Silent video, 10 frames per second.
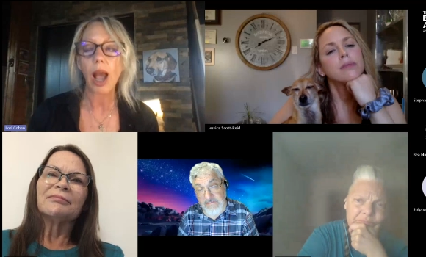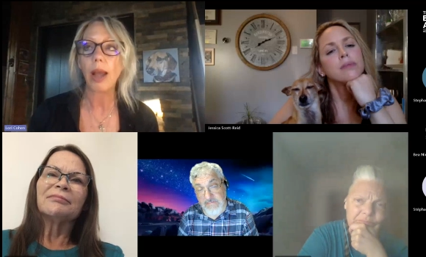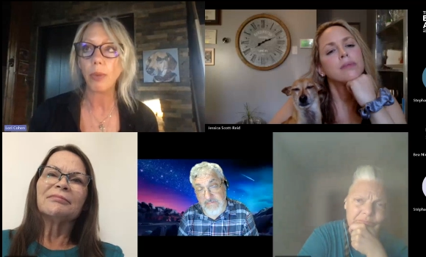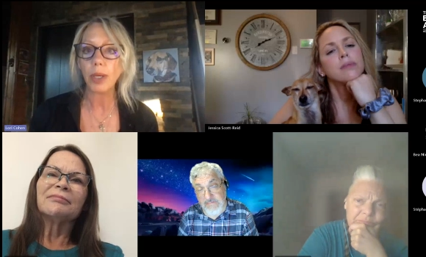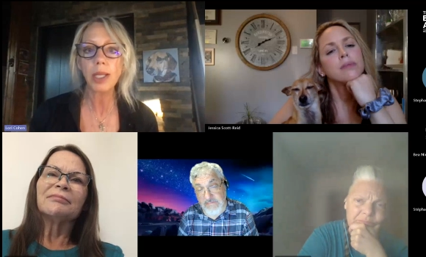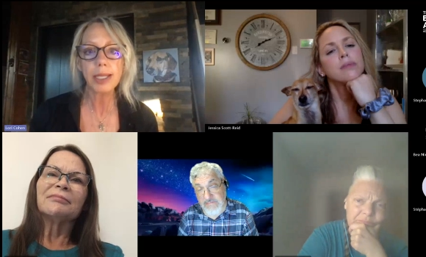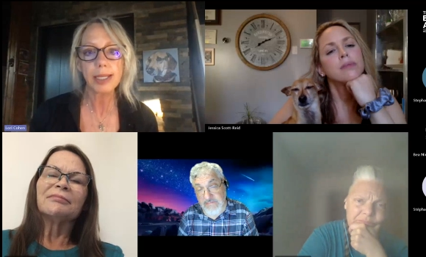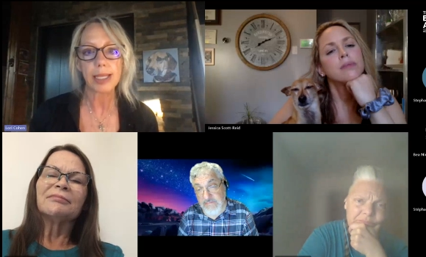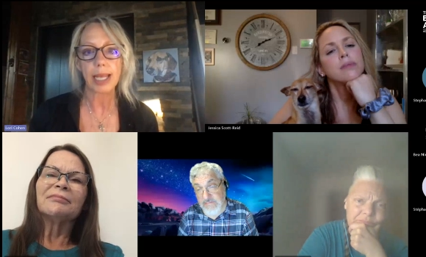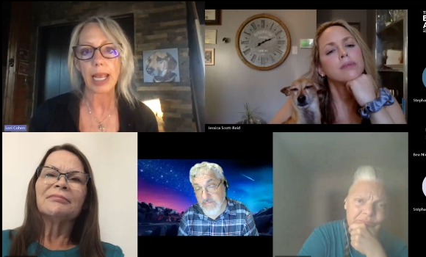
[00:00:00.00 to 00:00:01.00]
Speaker 1: I will
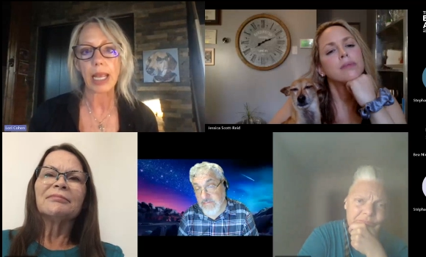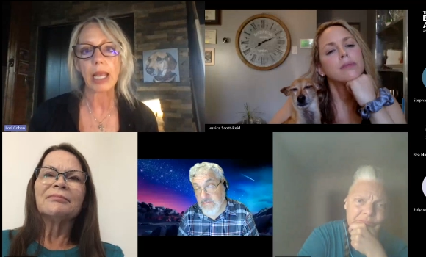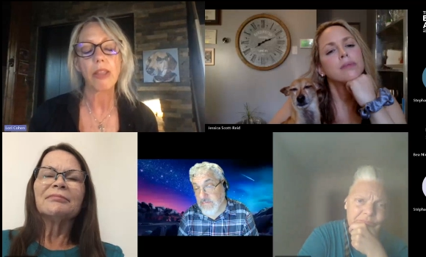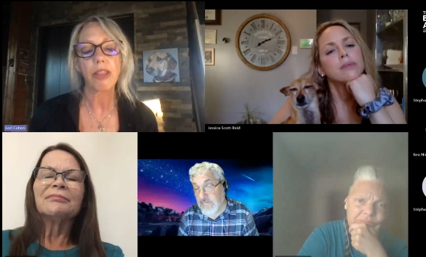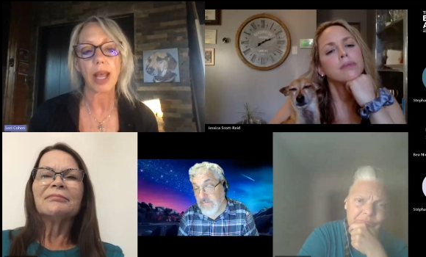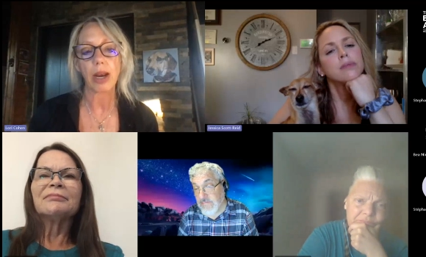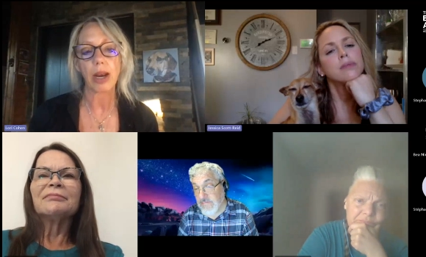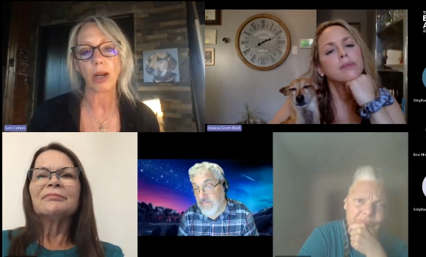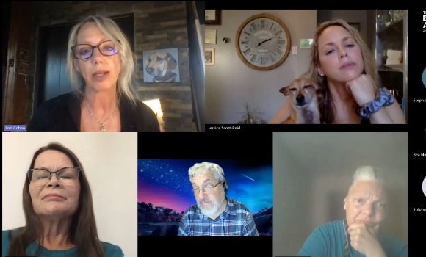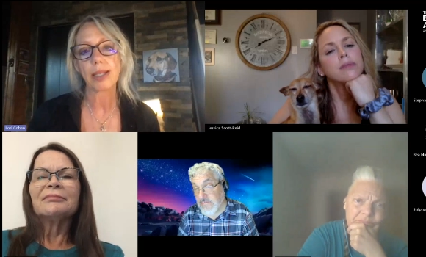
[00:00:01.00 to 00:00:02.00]
say that
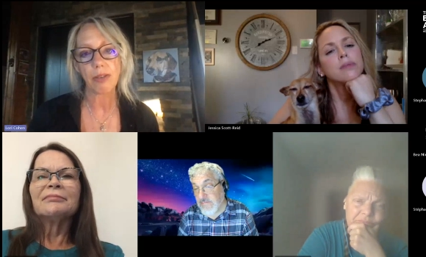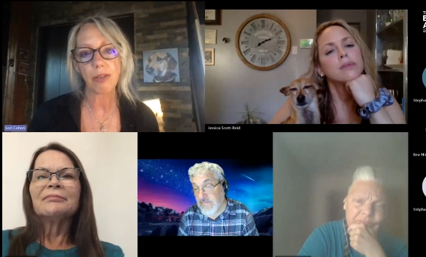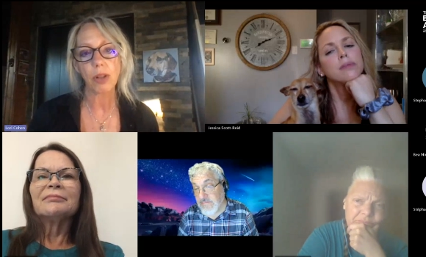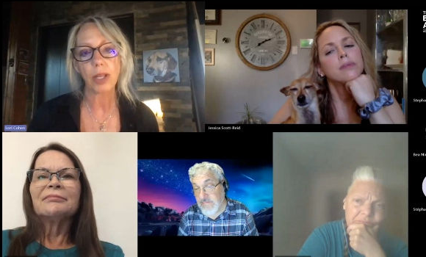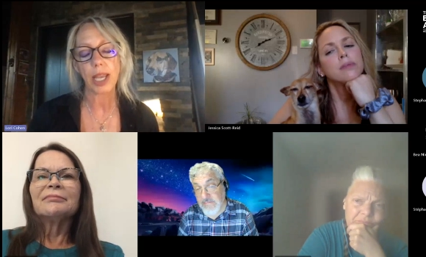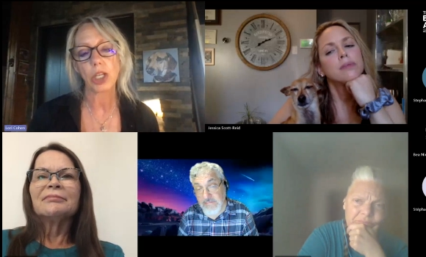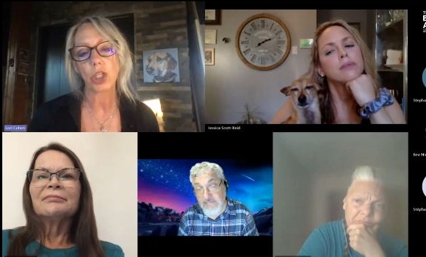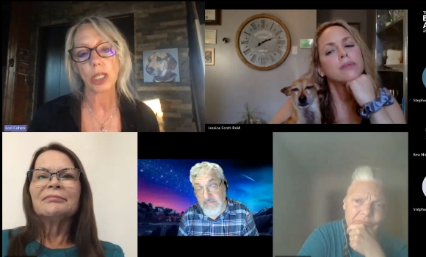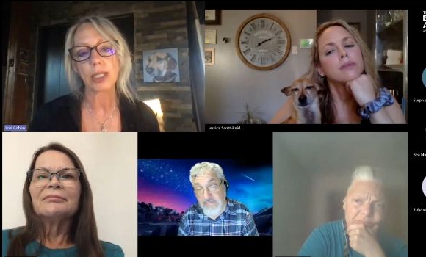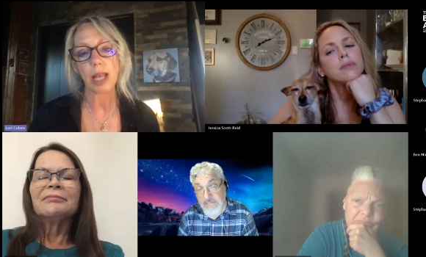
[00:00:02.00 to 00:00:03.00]
on several
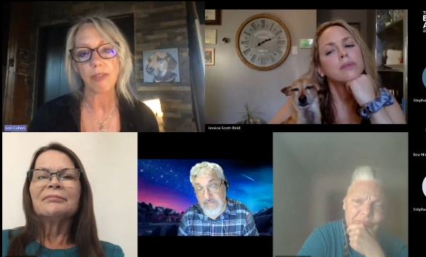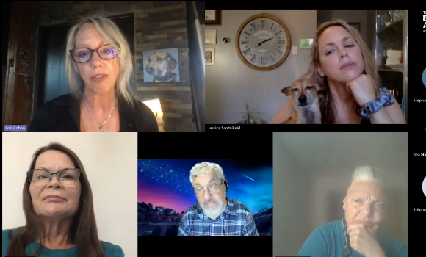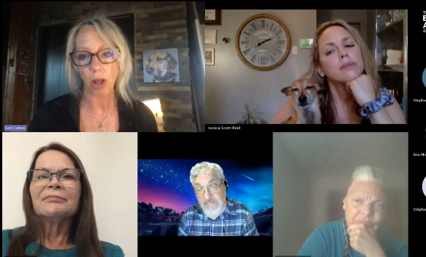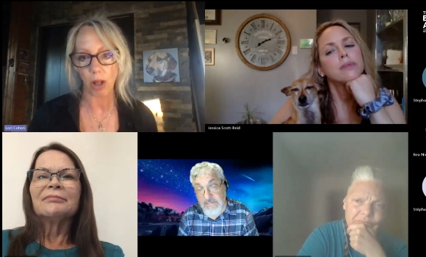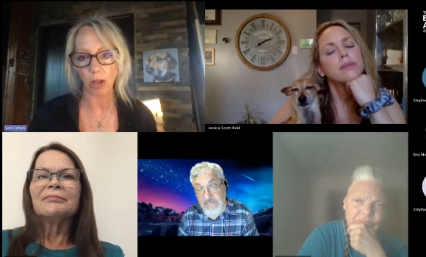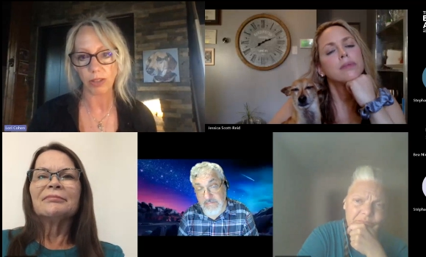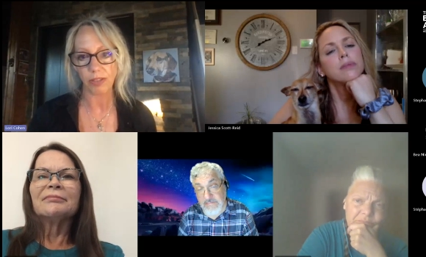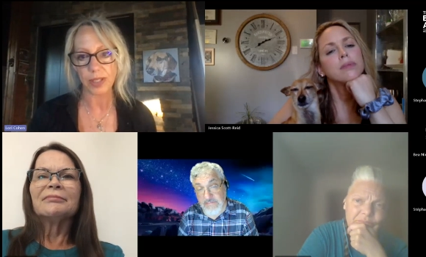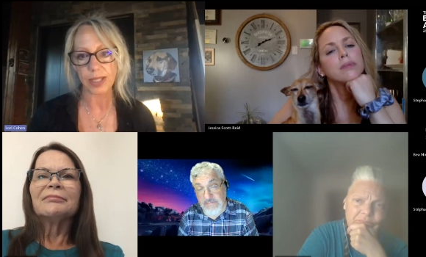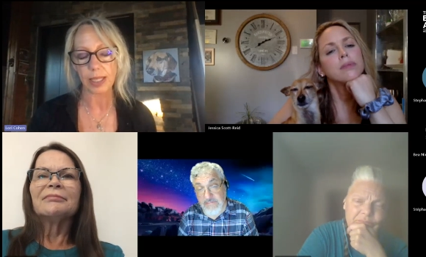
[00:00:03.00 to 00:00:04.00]
occasions I've
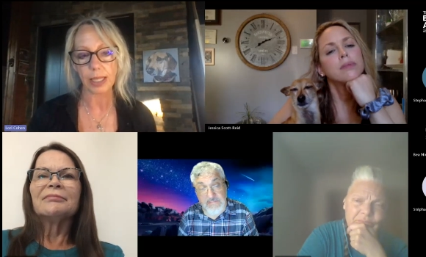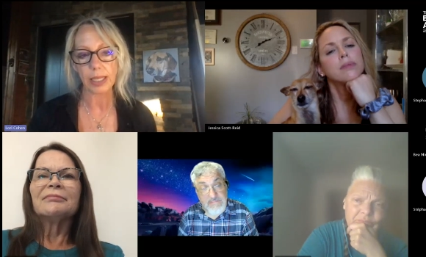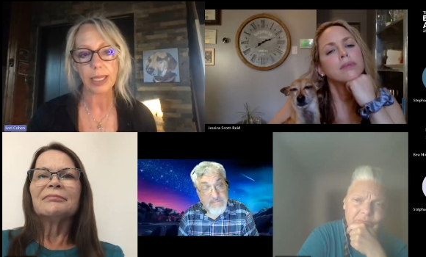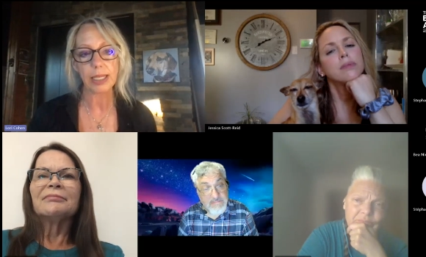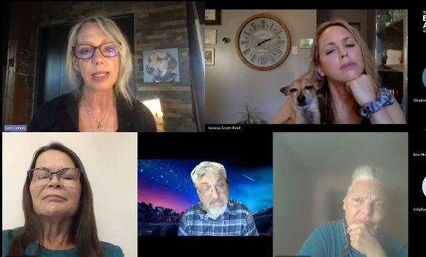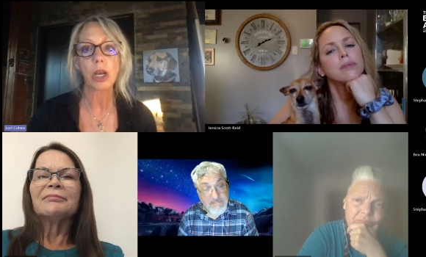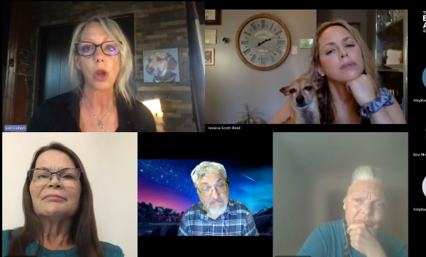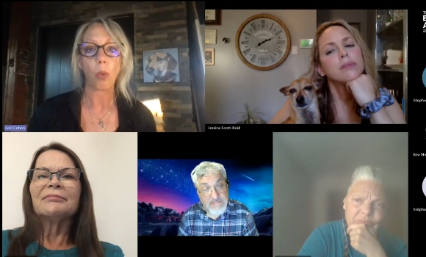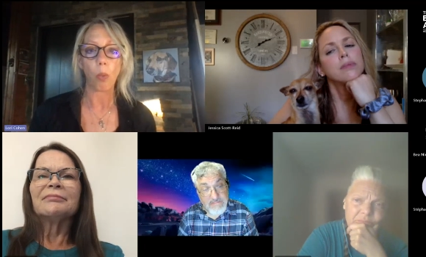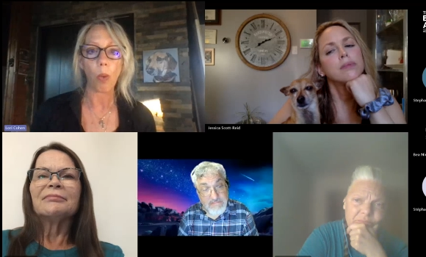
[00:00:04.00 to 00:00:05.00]
called facilities
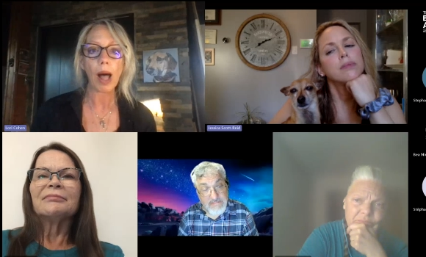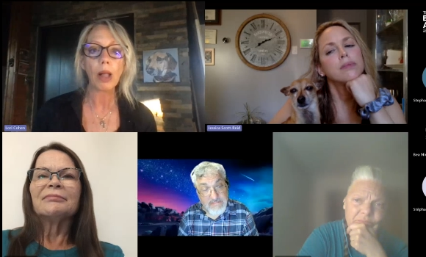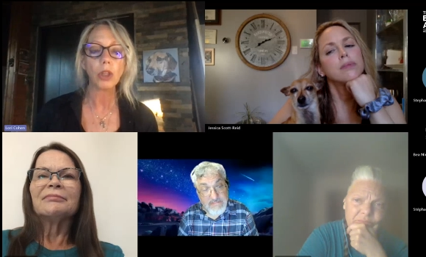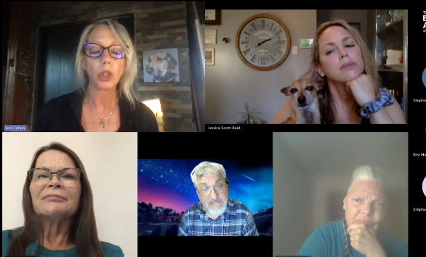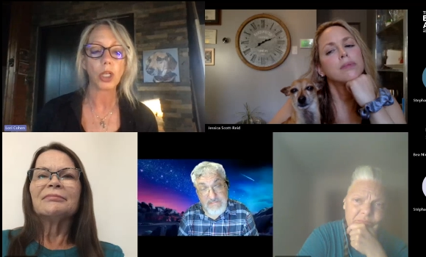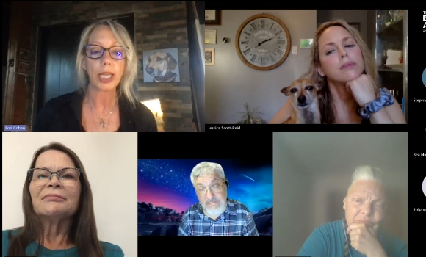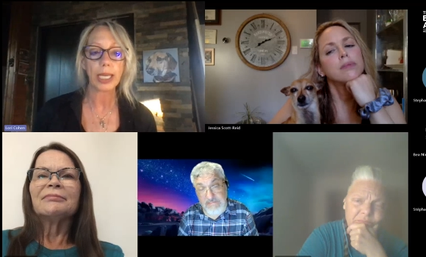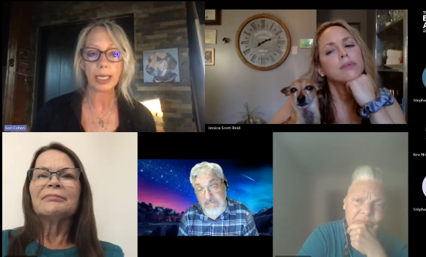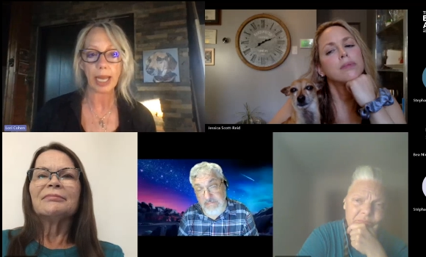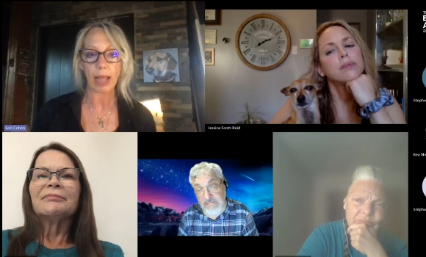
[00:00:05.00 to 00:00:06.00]
while
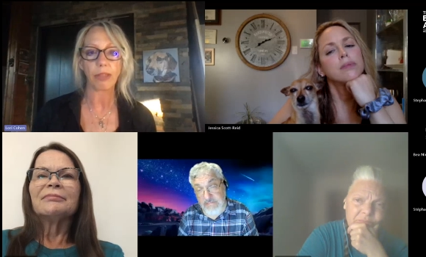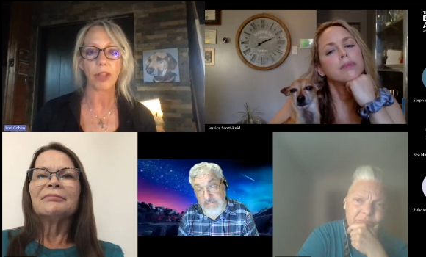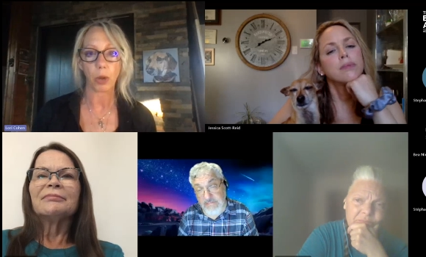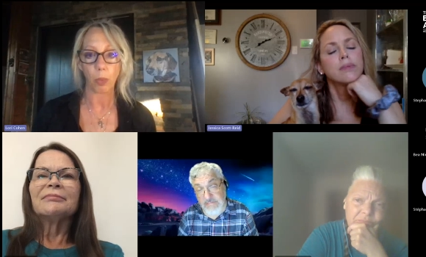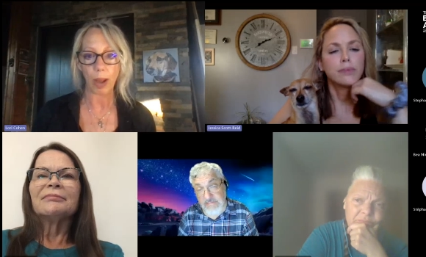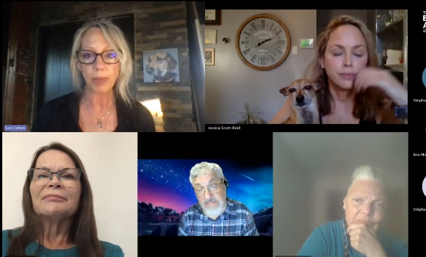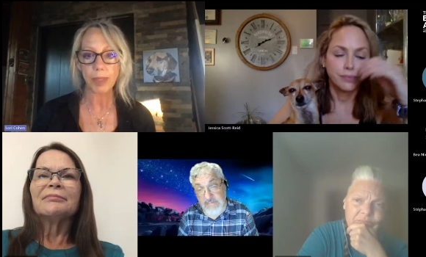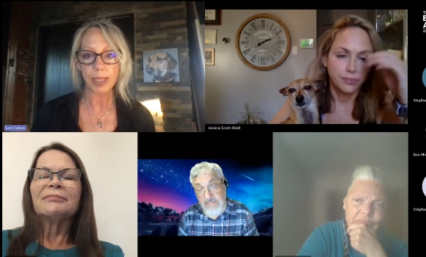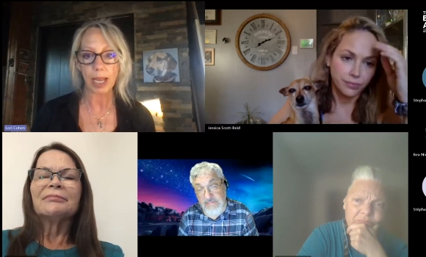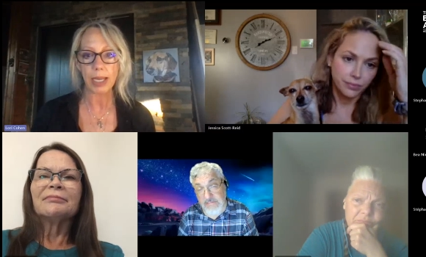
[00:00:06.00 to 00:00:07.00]
looking at their
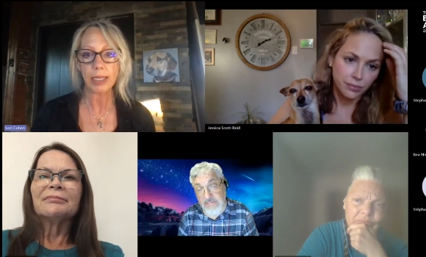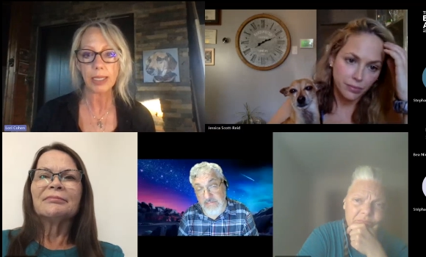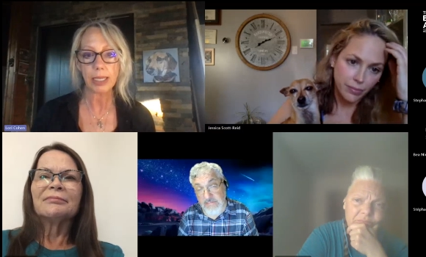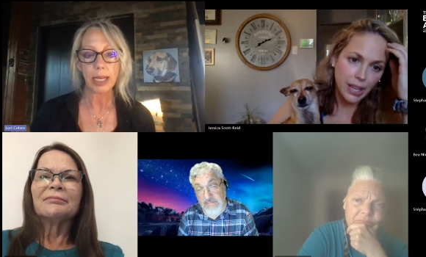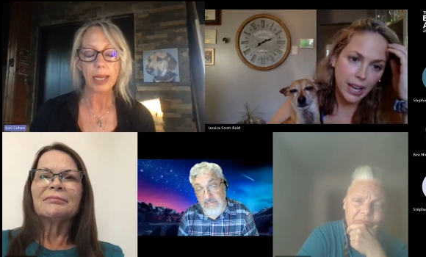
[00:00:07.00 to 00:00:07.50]
website